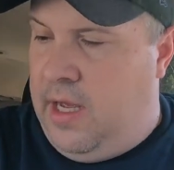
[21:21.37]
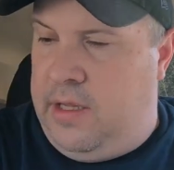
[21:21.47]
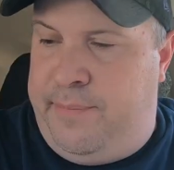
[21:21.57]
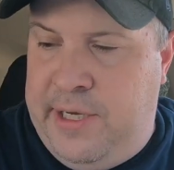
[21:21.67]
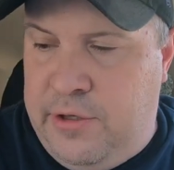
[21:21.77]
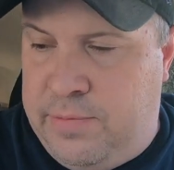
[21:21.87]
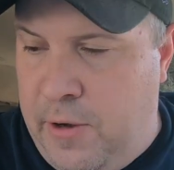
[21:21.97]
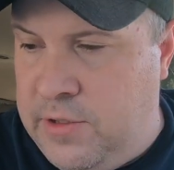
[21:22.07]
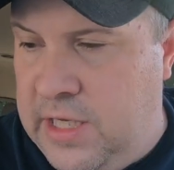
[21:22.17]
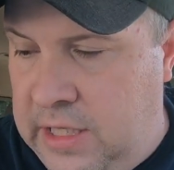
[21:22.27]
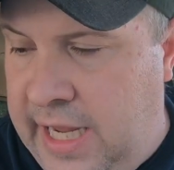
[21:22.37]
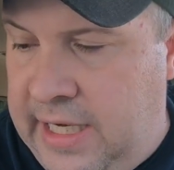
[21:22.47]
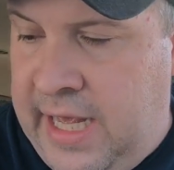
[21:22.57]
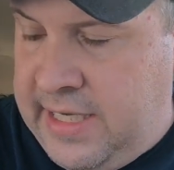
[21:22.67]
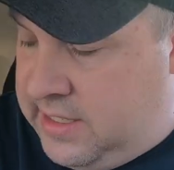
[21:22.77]
the pictures posted late
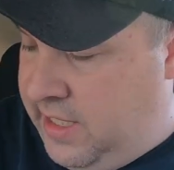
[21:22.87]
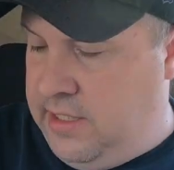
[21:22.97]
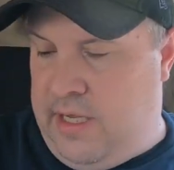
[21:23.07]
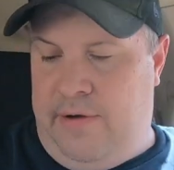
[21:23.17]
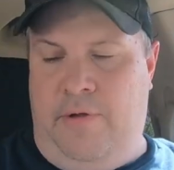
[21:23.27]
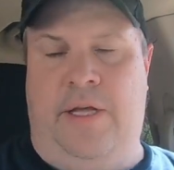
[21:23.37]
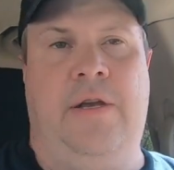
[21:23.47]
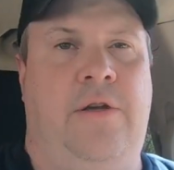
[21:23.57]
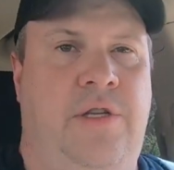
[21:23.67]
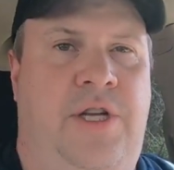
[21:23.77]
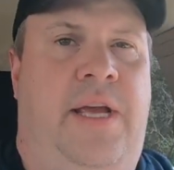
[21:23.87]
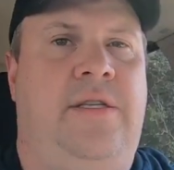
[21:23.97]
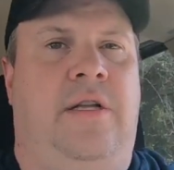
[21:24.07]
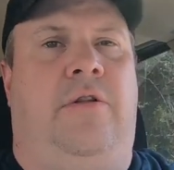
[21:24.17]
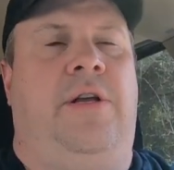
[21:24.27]
last night, so I didn't really get a good
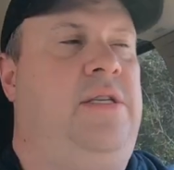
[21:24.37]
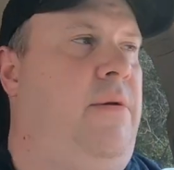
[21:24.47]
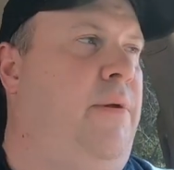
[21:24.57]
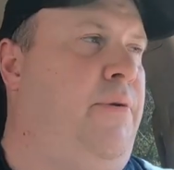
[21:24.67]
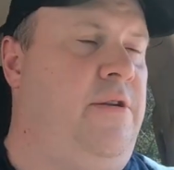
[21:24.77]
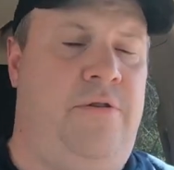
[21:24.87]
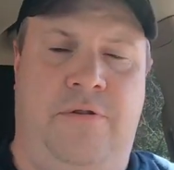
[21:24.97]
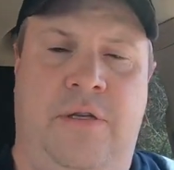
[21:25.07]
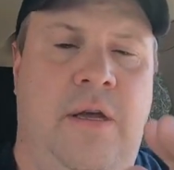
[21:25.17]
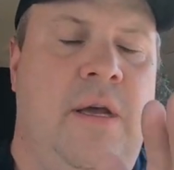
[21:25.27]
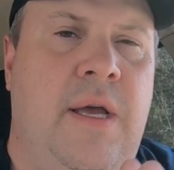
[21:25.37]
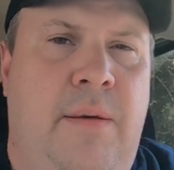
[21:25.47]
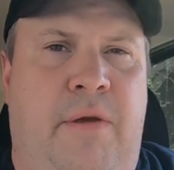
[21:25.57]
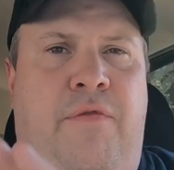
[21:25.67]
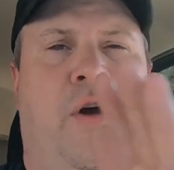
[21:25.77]
chance to look at some of the pictures
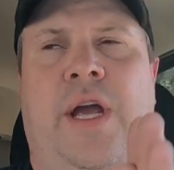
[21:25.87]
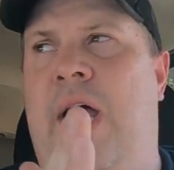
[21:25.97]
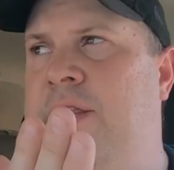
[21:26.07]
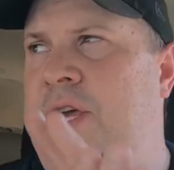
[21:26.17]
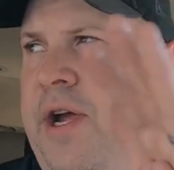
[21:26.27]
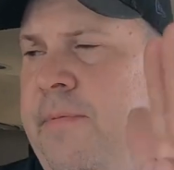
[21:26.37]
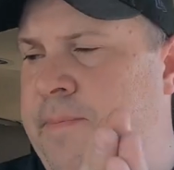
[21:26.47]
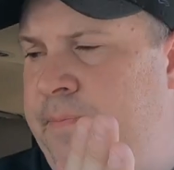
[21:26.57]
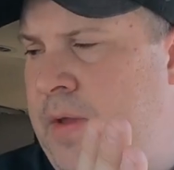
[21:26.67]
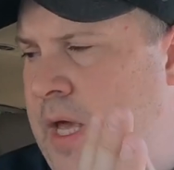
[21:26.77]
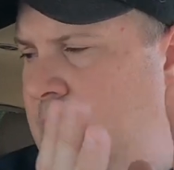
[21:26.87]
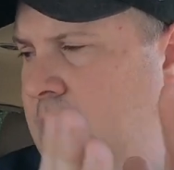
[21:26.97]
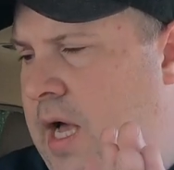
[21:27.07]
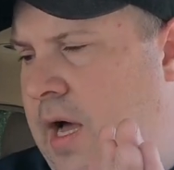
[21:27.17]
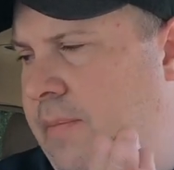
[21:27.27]
before I got there.
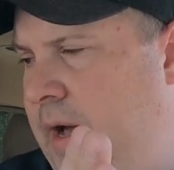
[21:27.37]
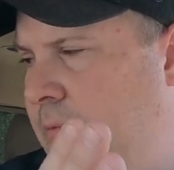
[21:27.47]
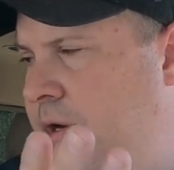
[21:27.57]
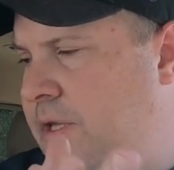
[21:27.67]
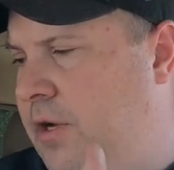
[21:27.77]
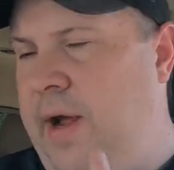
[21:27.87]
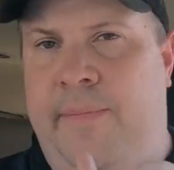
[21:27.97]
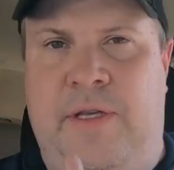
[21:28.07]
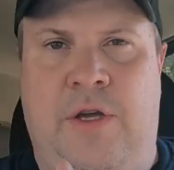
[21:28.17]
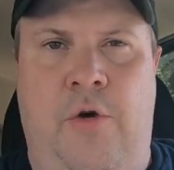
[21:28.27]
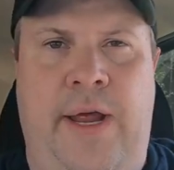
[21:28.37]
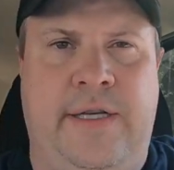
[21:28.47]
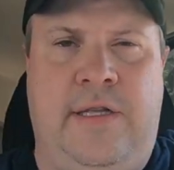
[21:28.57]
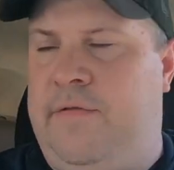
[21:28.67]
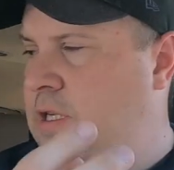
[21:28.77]
I wanted to grab this
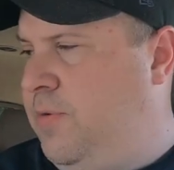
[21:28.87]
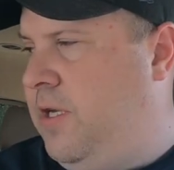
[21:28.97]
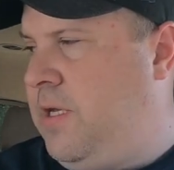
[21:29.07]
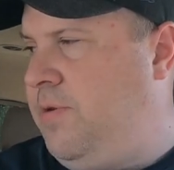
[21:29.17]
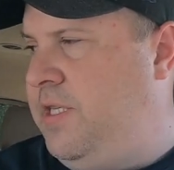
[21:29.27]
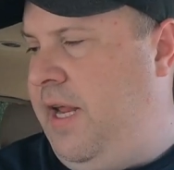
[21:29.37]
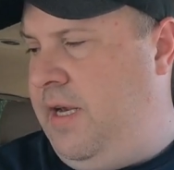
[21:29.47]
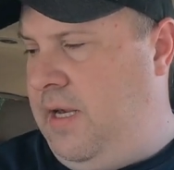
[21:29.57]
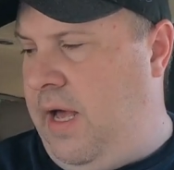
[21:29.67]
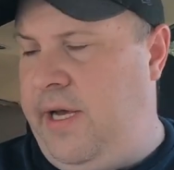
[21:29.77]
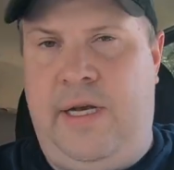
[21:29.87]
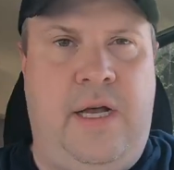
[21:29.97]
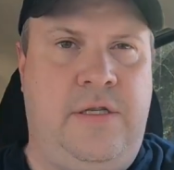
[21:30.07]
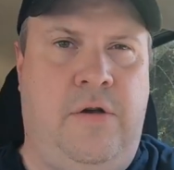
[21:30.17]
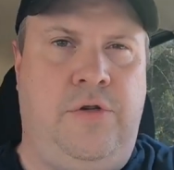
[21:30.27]
Kodak stuff just because I was standing in line and
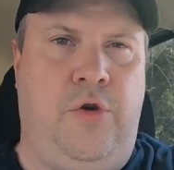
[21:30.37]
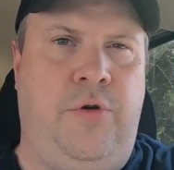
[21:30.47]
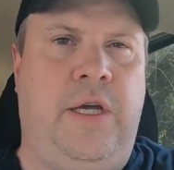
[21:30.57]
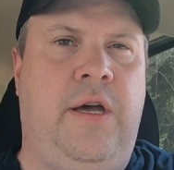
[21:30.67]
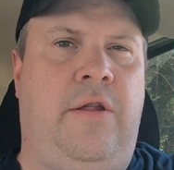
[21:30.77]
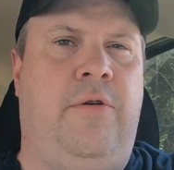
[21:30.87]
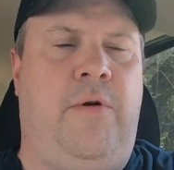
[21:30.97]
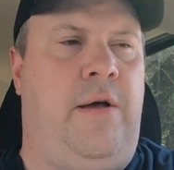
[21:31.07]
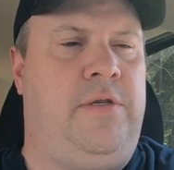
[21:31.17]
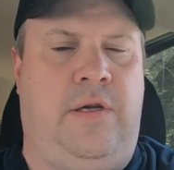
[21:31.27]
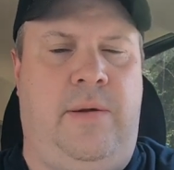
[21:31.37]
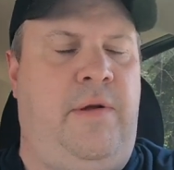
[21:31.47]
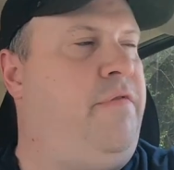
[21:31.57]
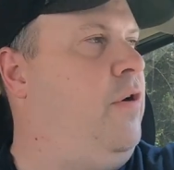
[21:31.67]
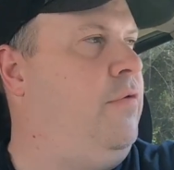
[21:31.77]
I saw Unicolor while I was looking at
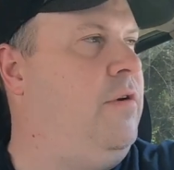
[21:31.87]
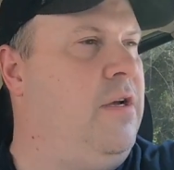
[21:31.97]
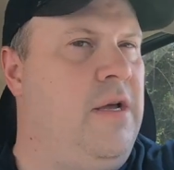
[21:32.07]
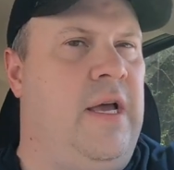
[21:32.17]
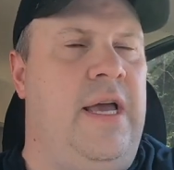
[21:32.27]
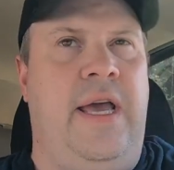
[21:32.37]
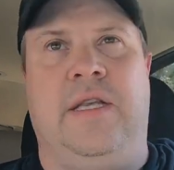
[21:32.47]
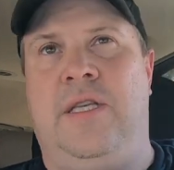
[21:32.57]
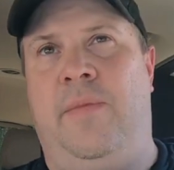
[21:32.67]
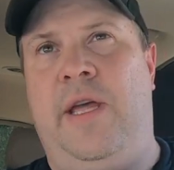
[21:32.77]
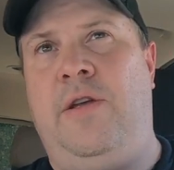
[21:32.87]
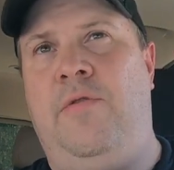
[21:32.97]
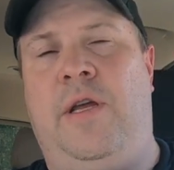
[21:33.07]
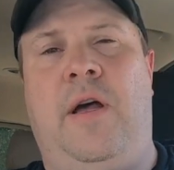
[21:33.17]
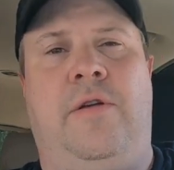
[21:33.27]
my phone, and some of that
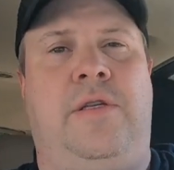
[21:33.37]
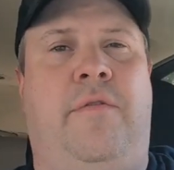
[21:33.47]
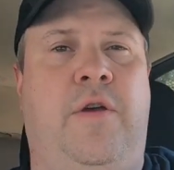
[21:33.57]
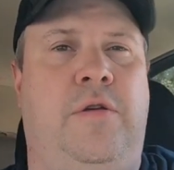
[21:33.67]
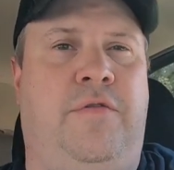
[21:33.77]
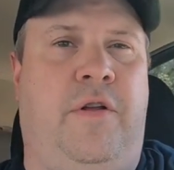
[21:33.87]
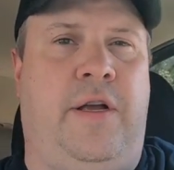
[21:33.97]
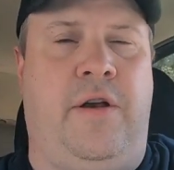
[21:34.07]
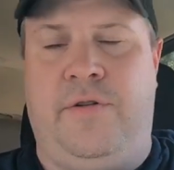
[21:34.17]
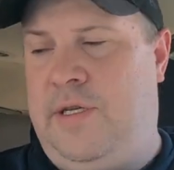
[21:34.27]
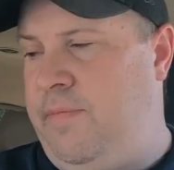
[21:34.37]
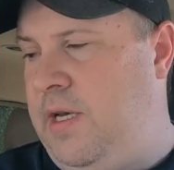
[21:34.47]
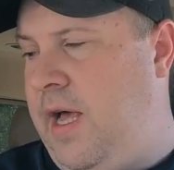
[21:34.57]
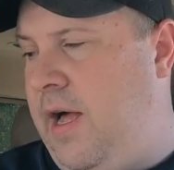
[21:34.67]
Unicolor stuff goes for like $100-something,